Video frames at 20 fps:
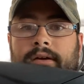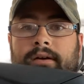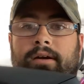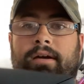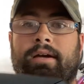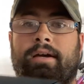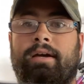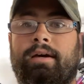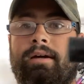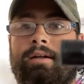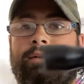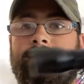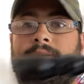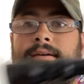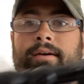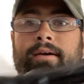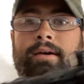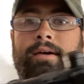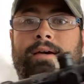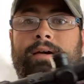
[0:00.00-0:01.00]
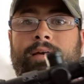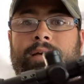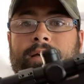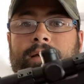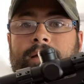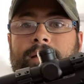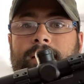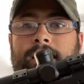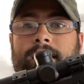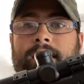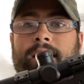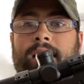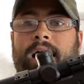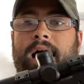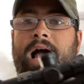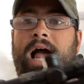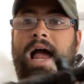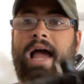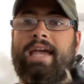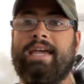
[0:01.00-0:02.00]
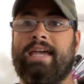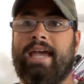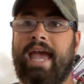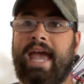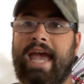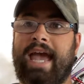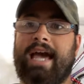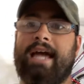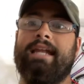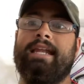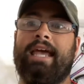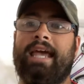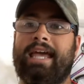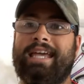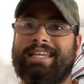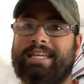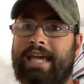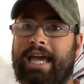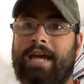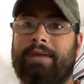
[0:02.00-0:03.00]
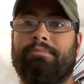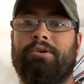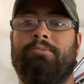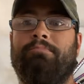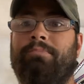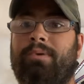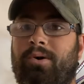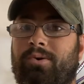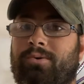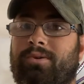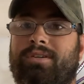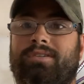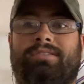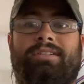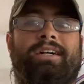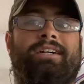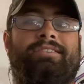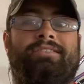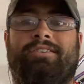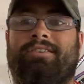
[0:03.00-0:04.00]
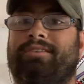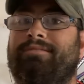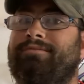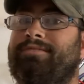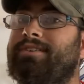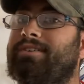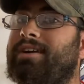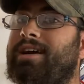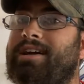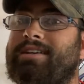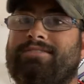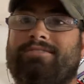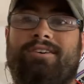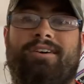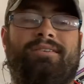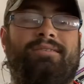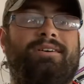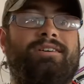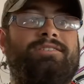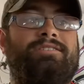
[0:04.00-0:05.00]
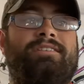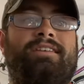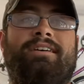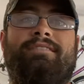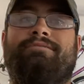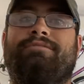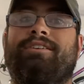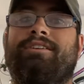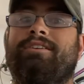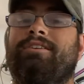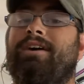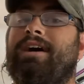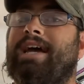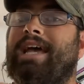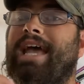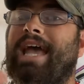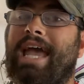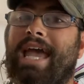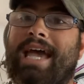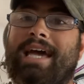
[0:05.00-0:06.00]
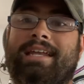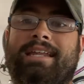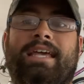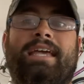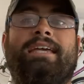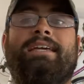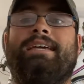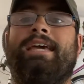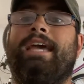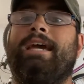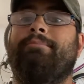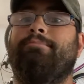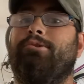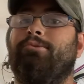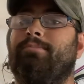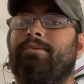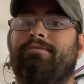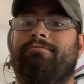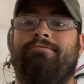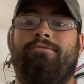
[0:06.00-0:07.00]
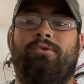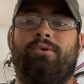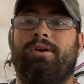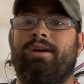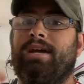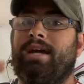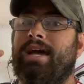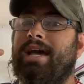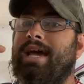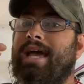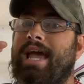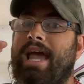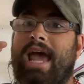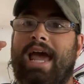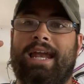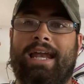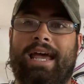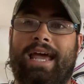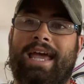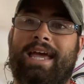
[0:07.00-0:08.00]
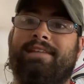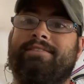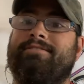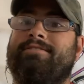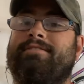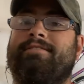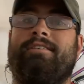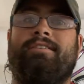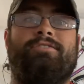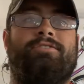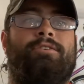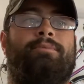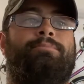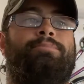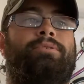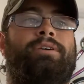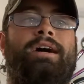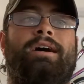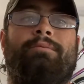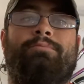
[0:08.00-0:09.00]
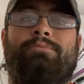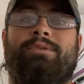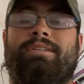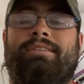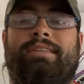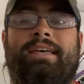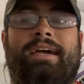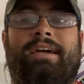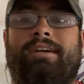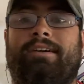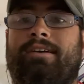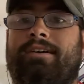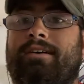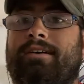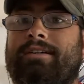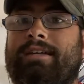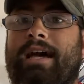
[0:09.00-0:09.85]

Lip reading: And I had a Gamo bone collector. If you guys all watched that video, I had a Gamo before, and I had such a problem with that gun.